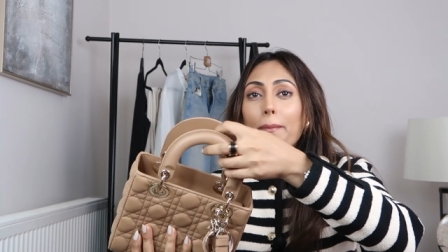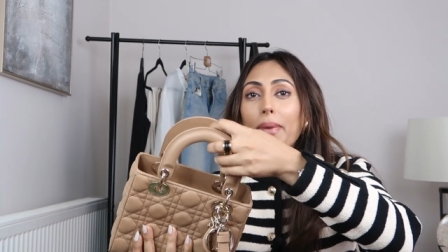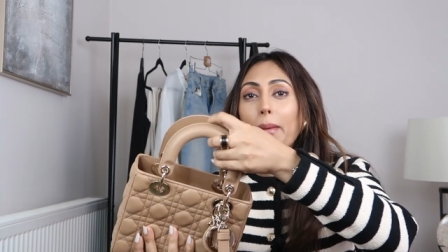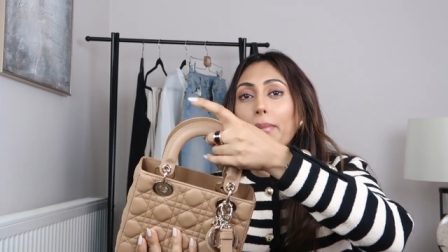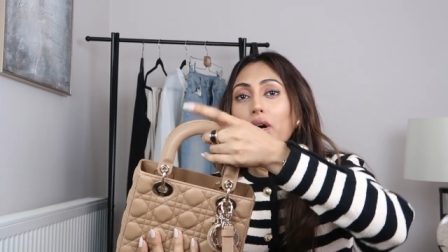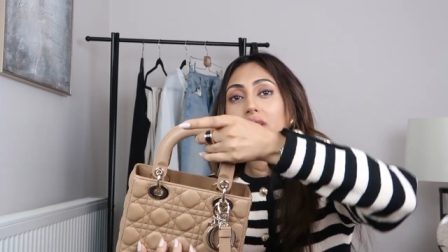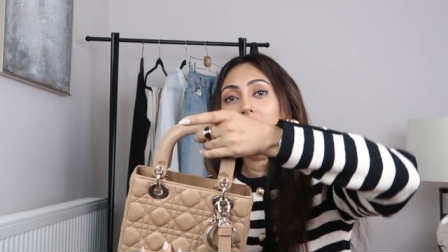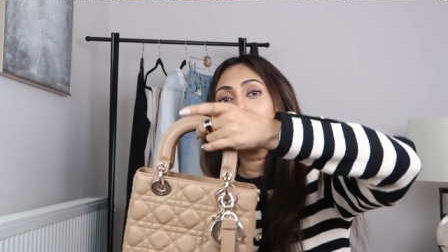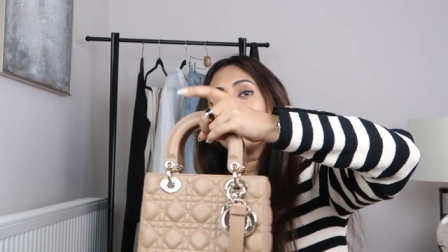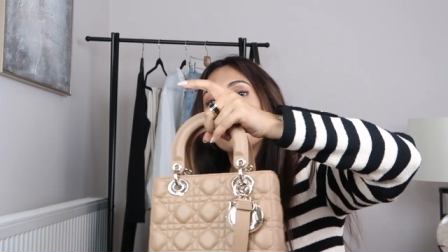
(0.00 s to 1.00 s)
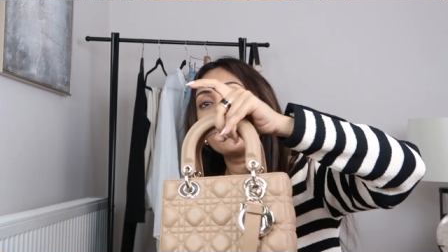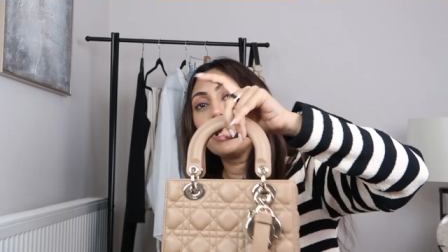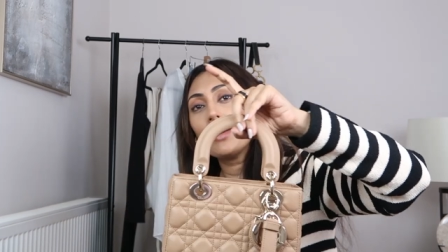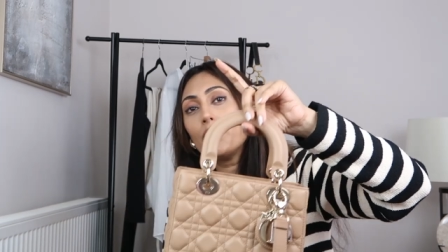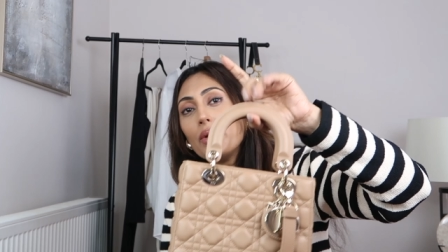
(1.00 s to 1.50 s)
pickpocketers will probably
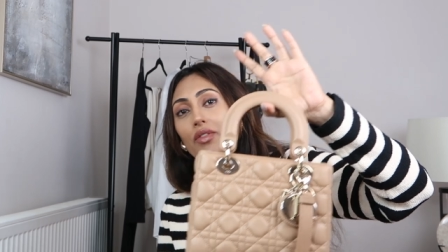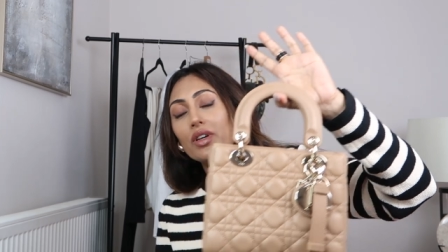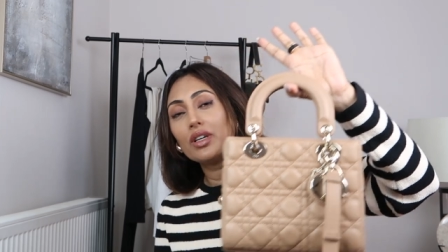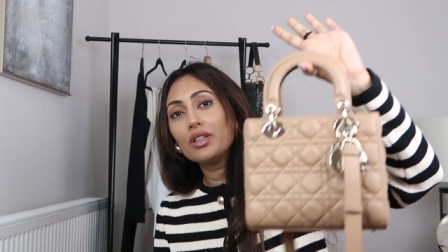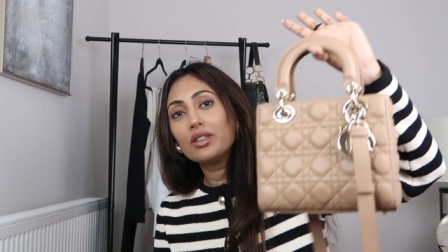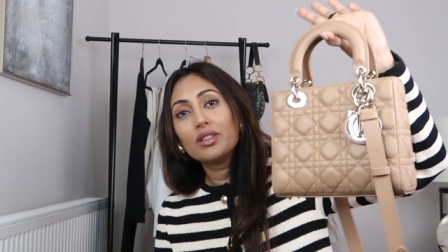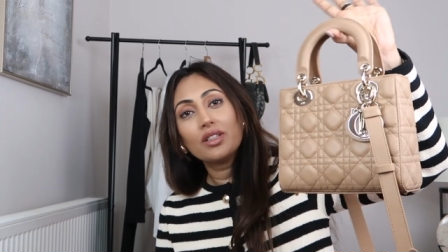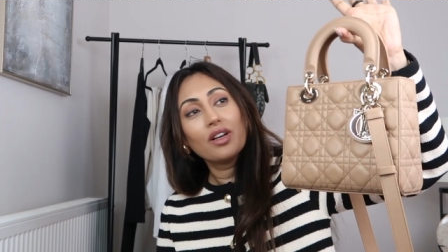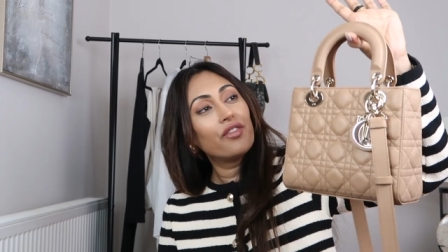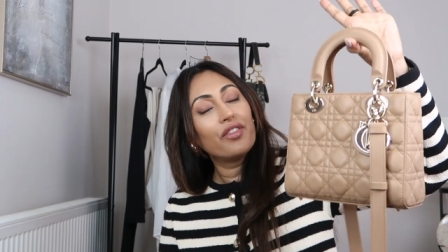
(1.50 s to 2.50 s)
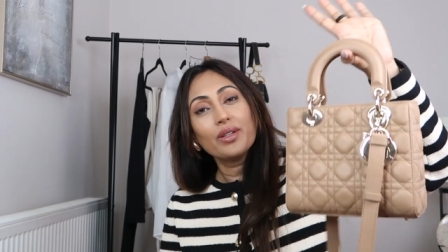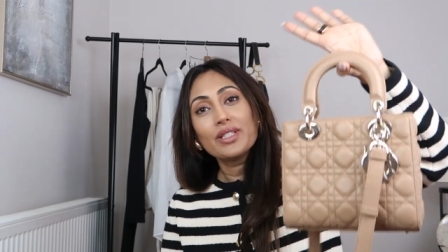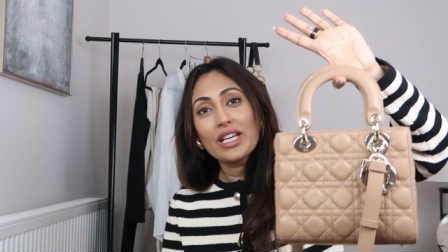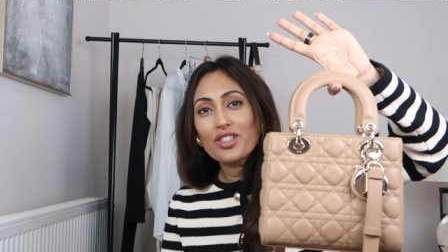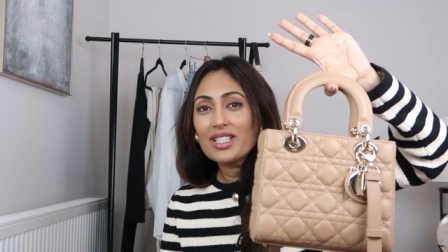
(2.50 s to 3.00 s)
have a bit of a field
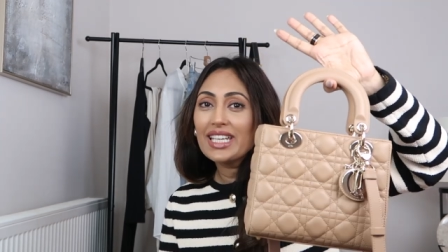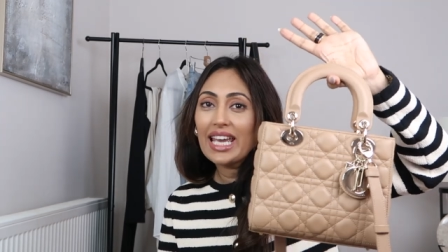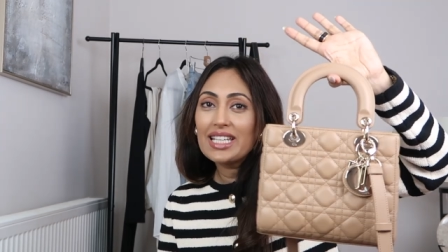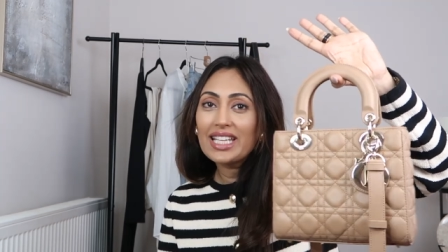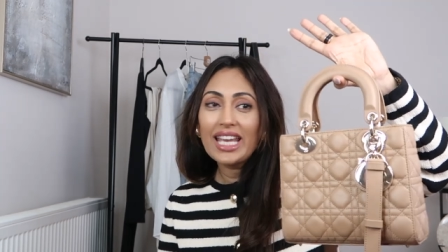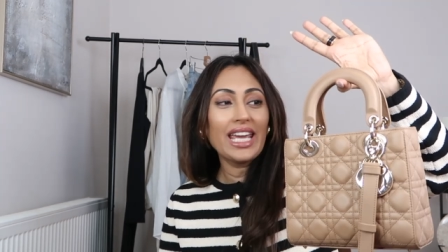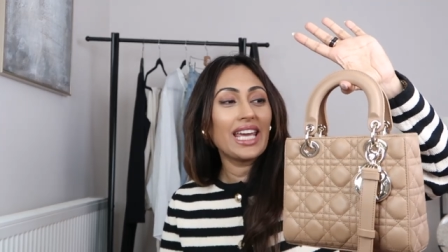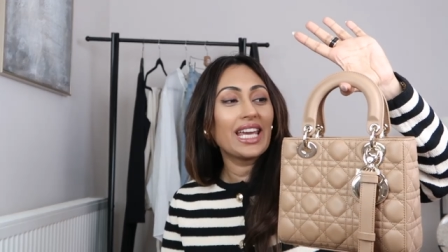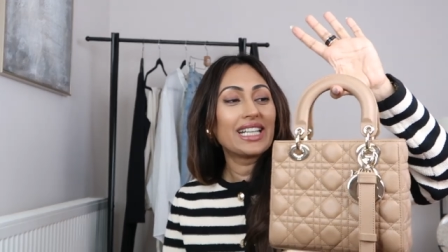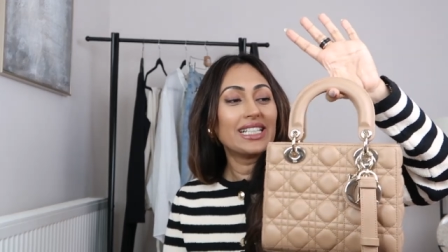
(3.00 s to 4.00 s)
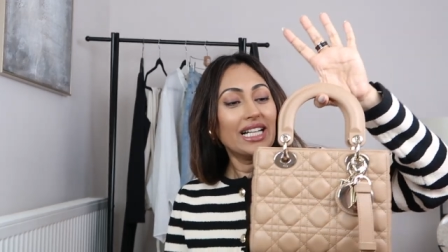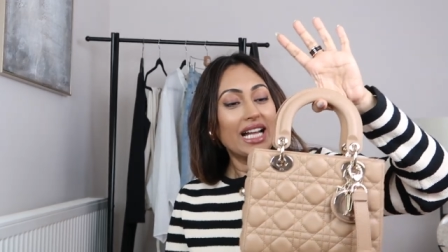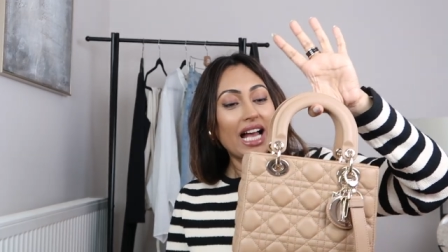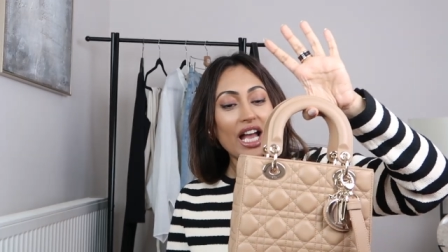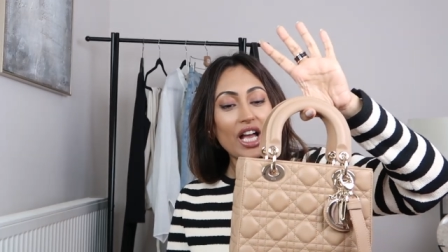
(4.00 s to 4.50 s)
day trying to get into here.
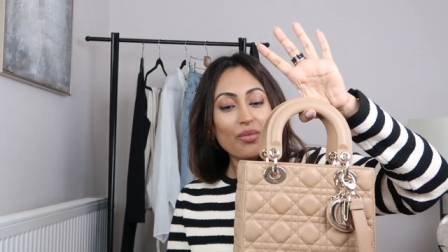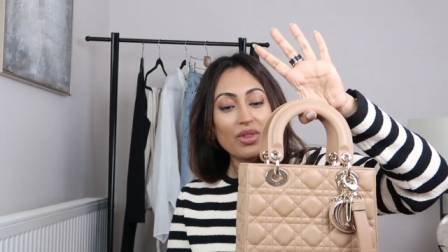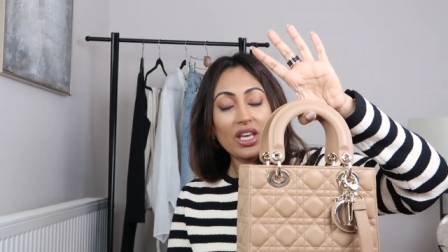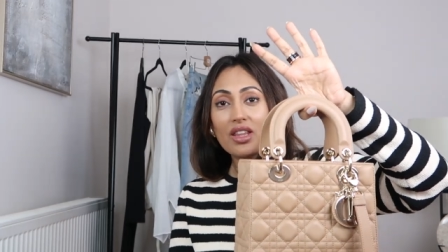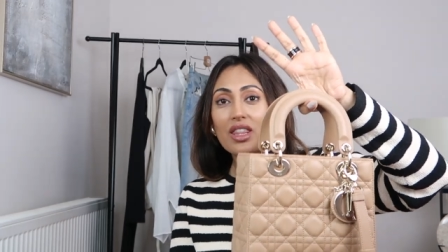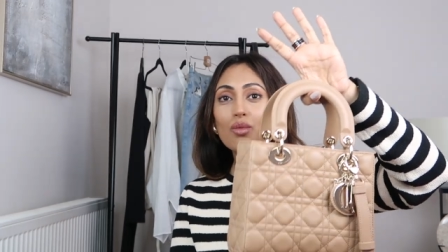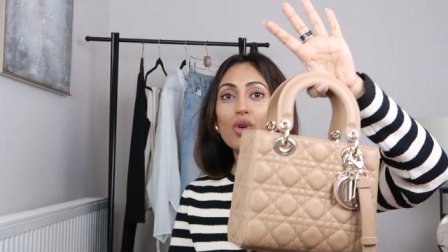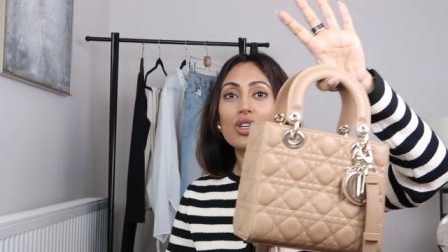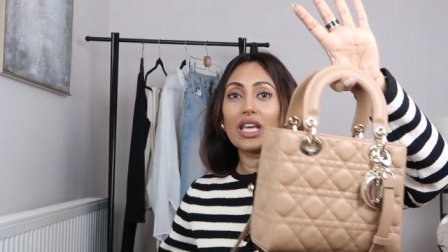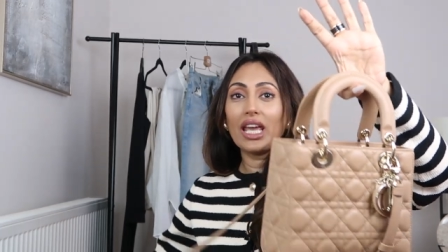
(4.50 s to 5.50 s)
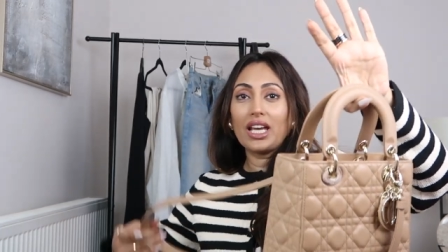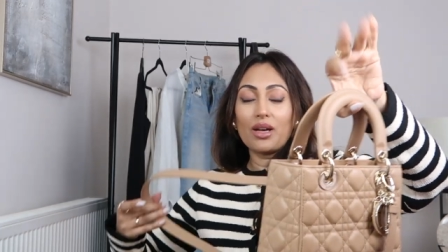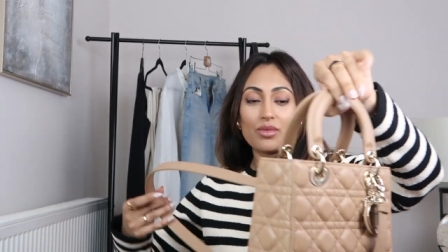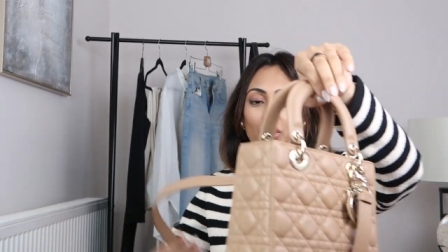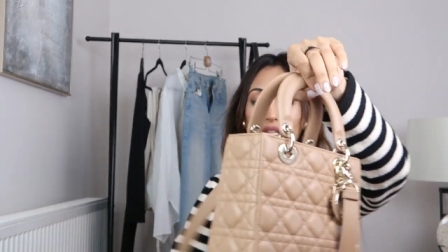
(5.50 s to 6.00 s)
Um, the other thing was, it
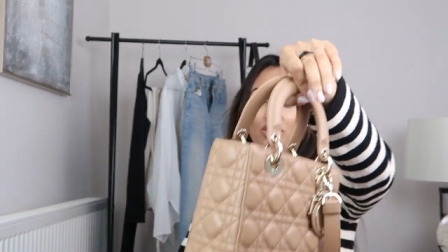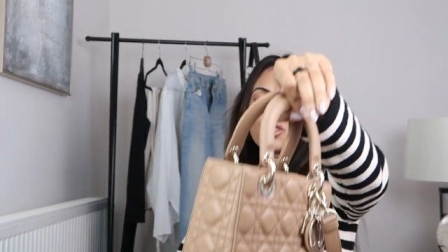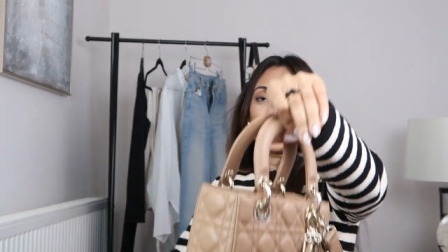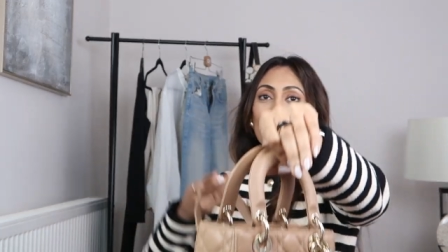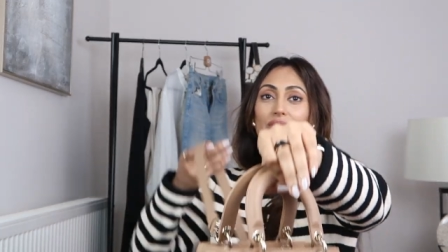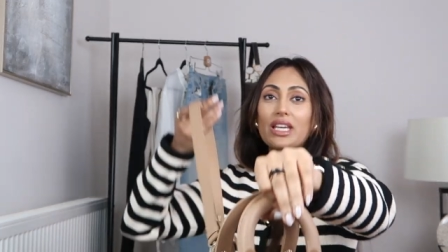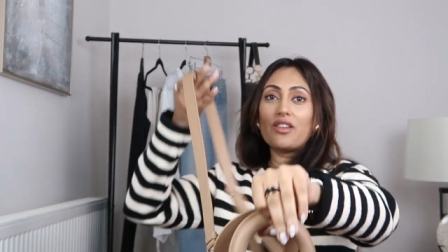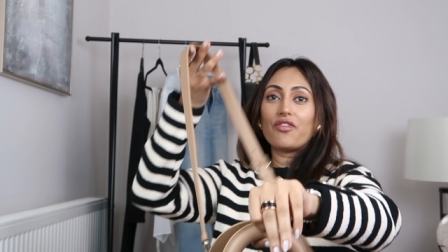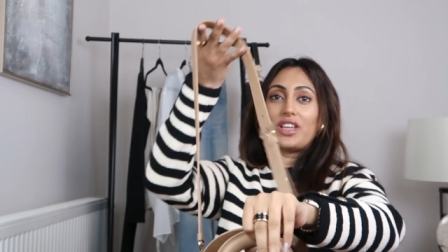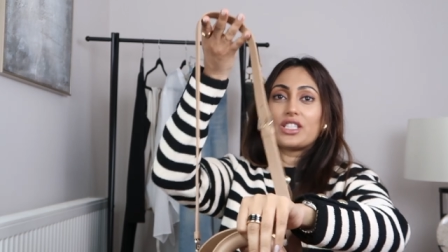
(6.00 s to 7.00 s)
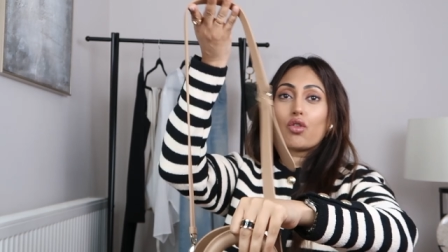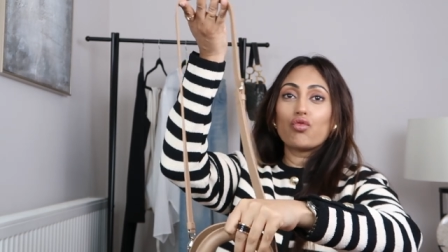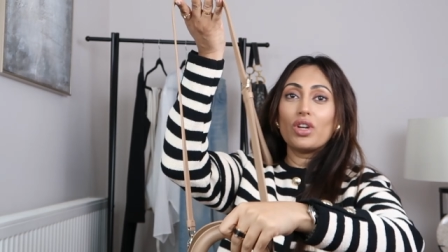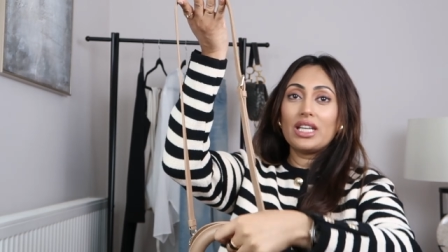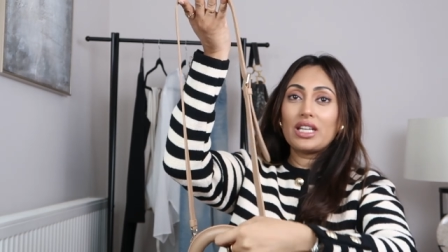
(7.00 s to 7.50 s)
comes with a strap. It fits
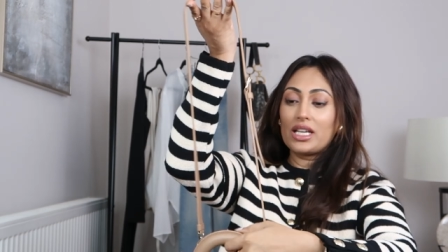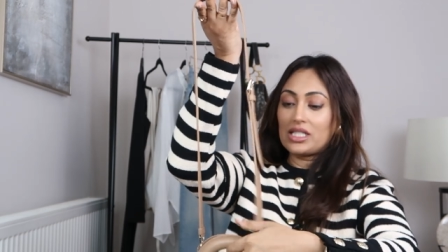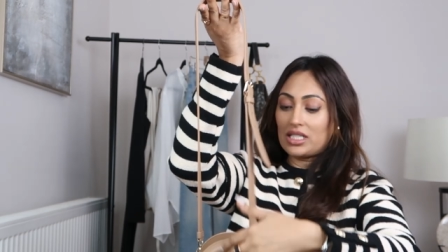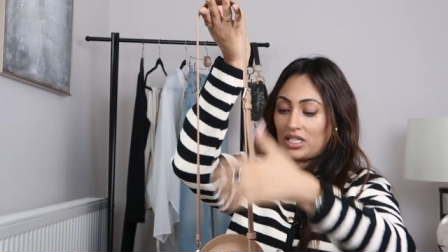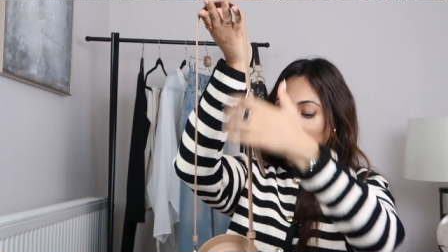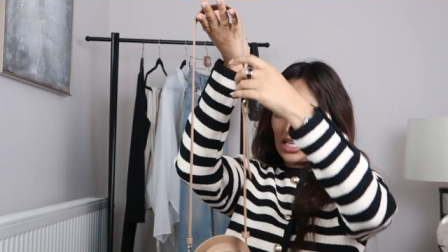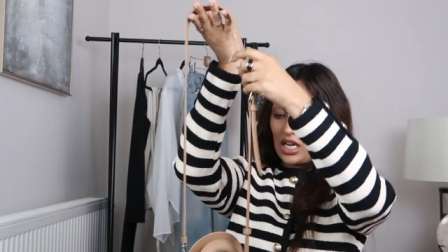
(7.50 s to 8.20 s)
really nicely